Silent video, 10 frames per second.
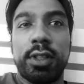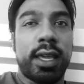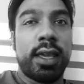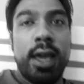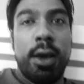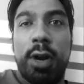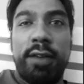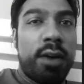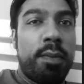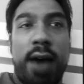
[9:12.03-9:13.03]
Like, whenever
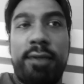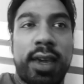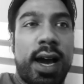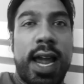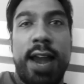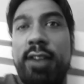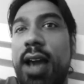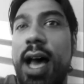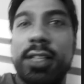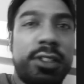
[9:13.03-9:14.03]
you're buffing your car, every
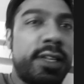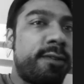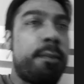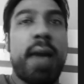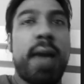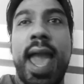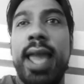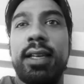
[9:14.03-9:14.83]
car's got a different paint.